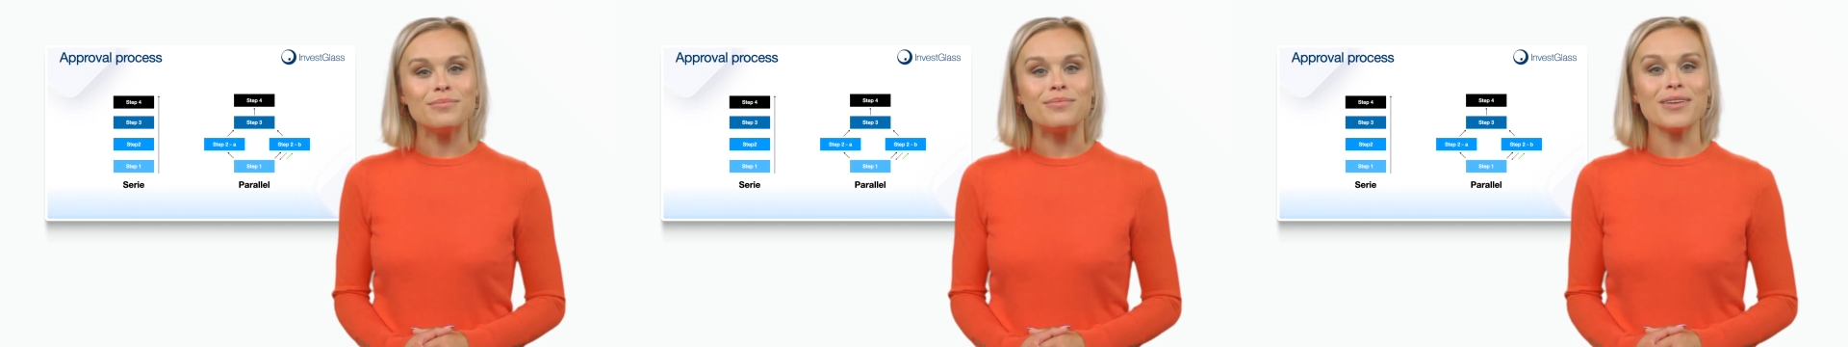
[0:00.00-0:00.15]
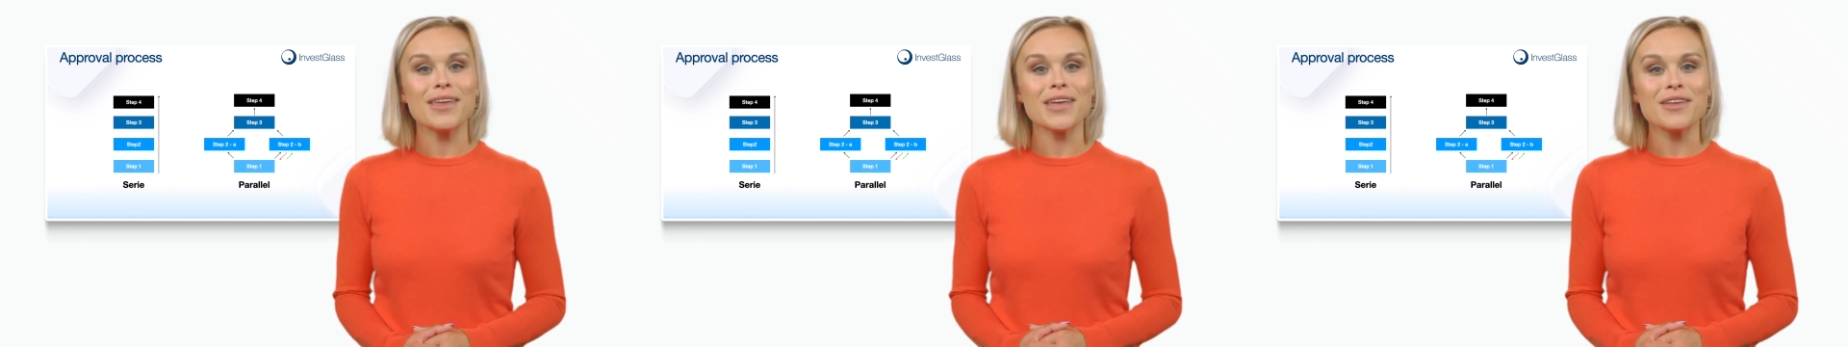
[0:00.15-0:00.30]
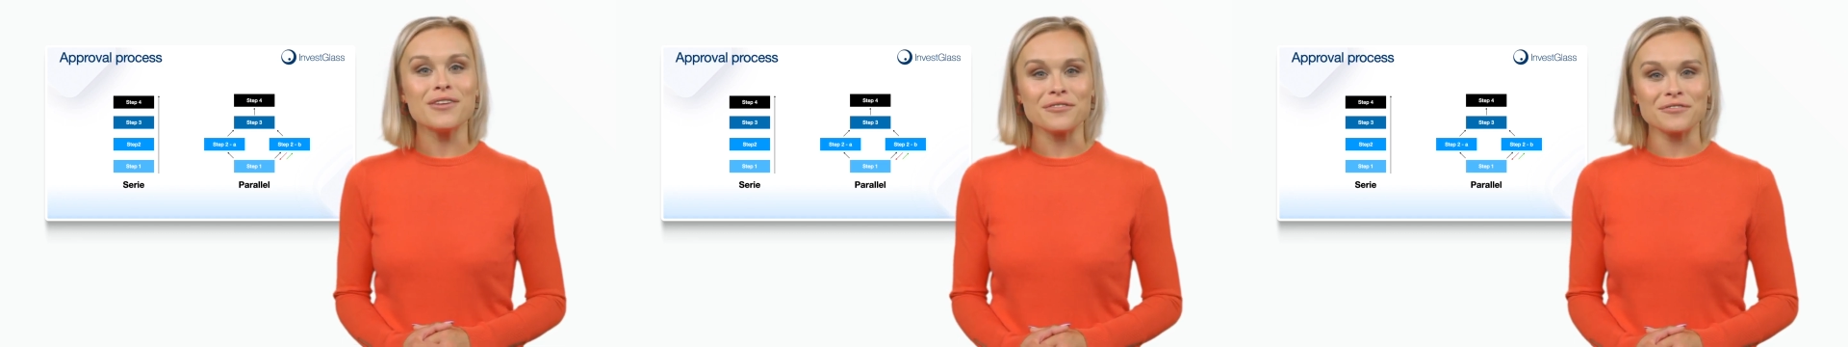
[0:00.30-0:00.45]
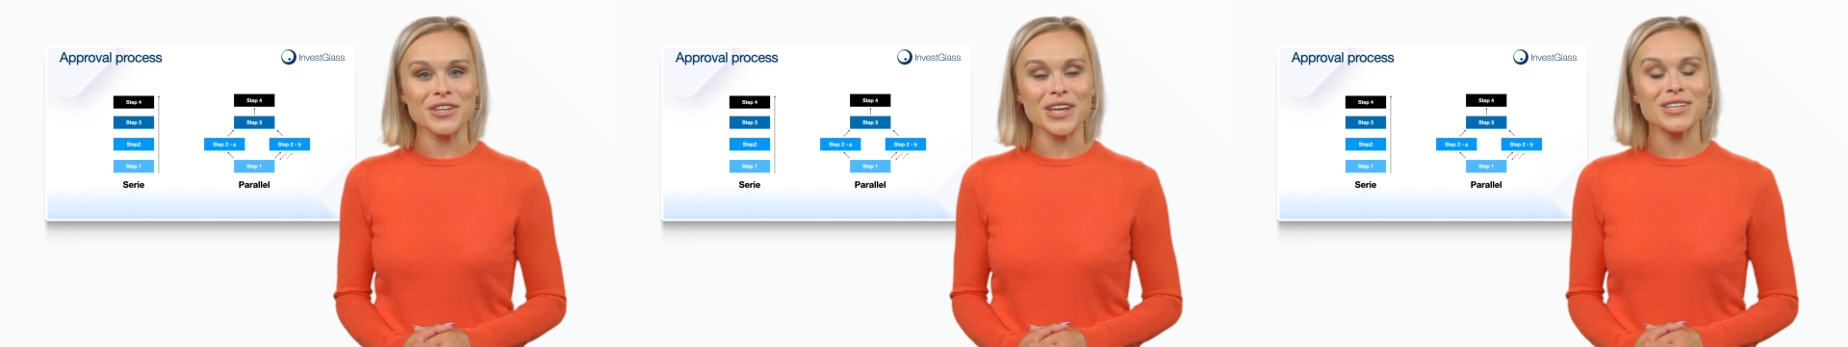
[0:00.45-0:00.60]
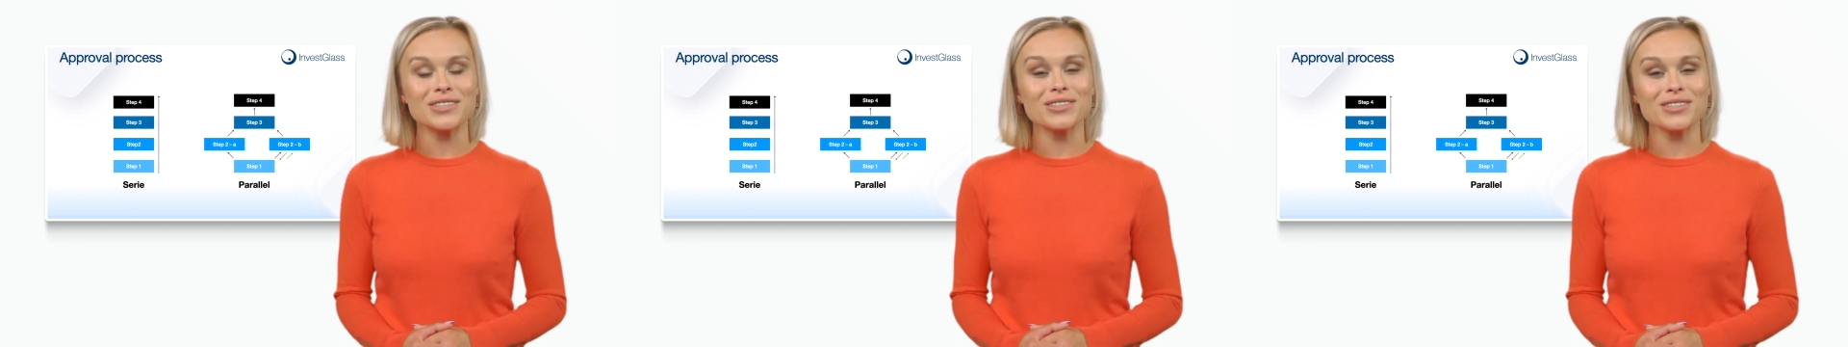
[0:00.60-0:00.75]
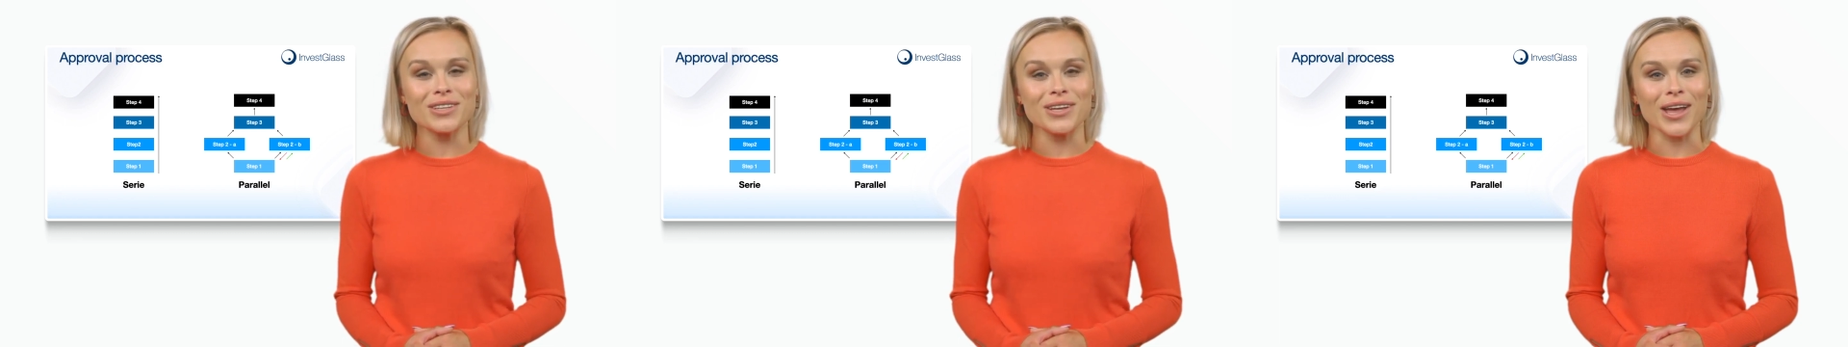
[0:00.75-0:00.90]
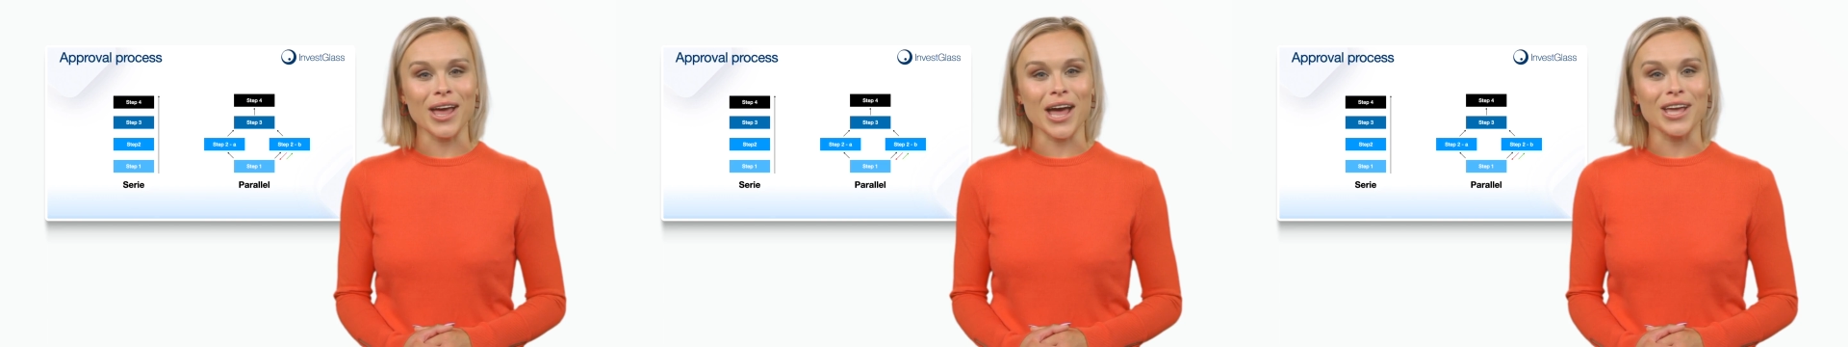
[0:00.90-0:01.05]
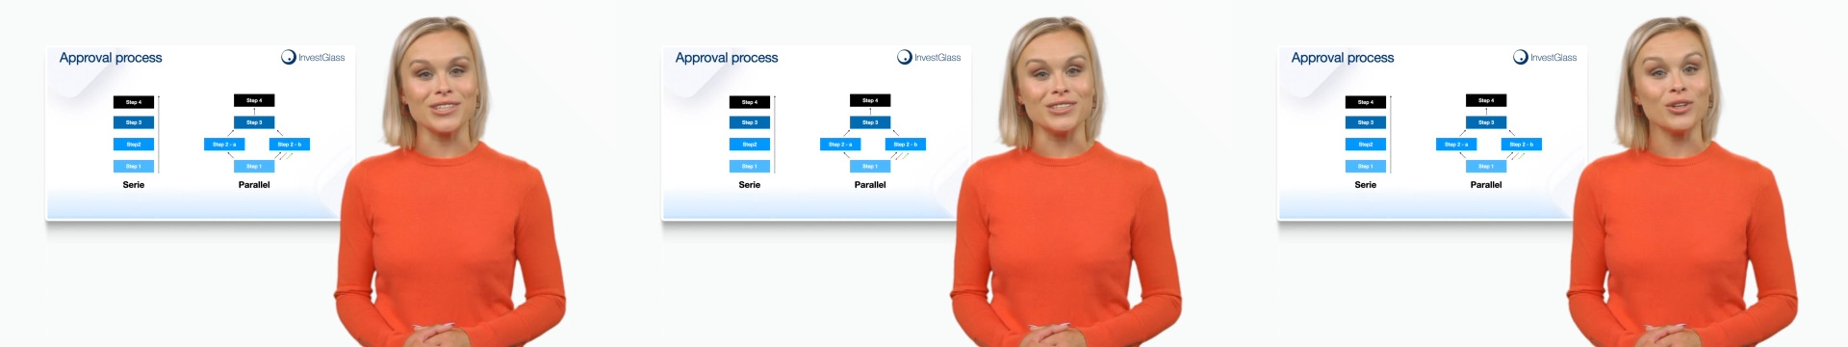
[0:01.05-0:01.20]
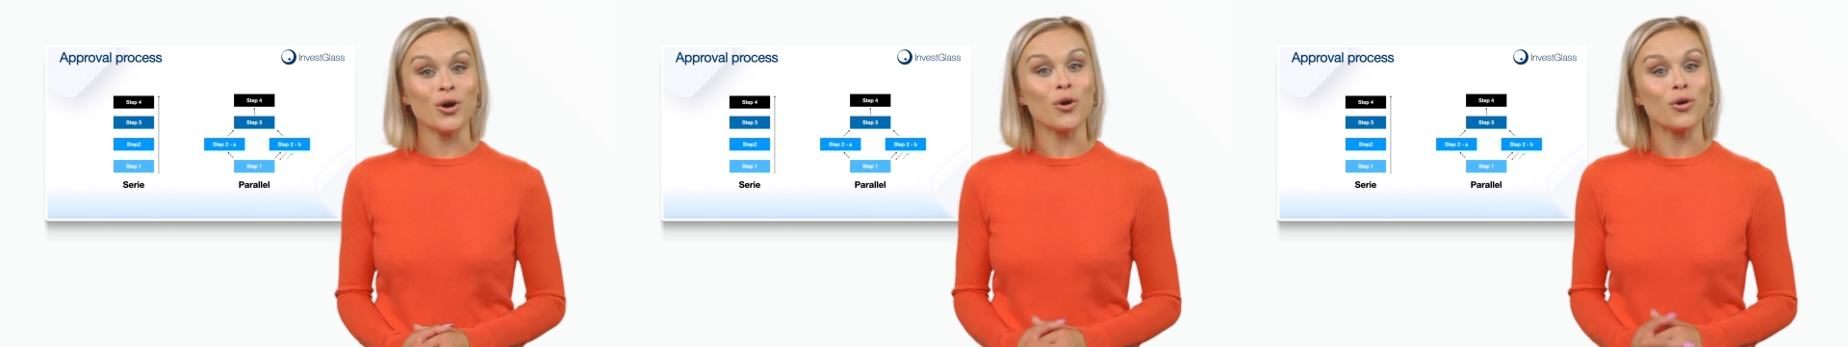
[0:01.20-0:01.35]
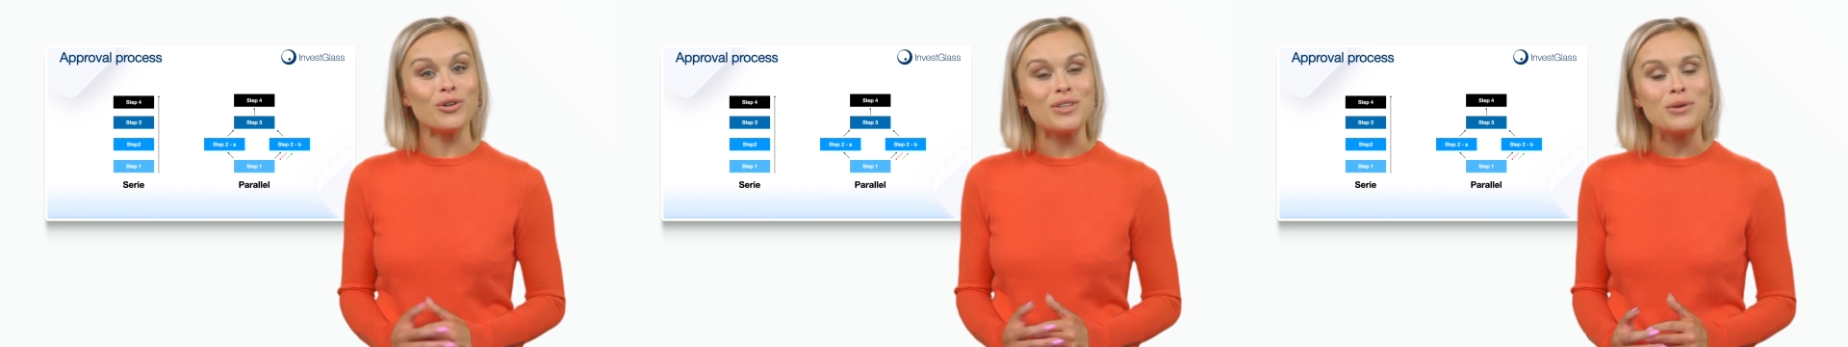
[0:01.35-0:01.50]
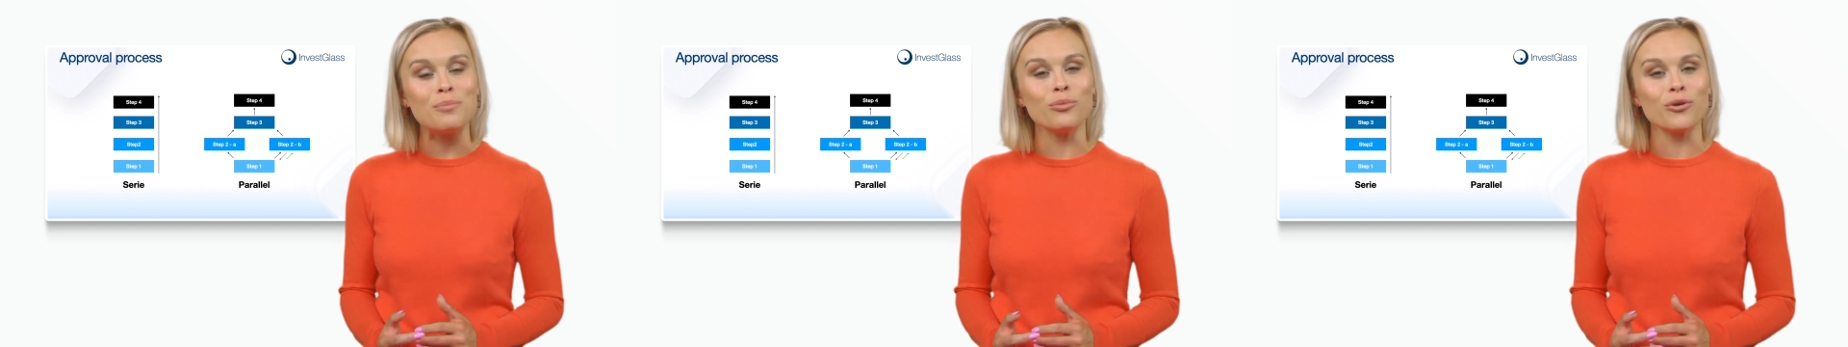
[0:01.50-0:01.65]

InvestGlass also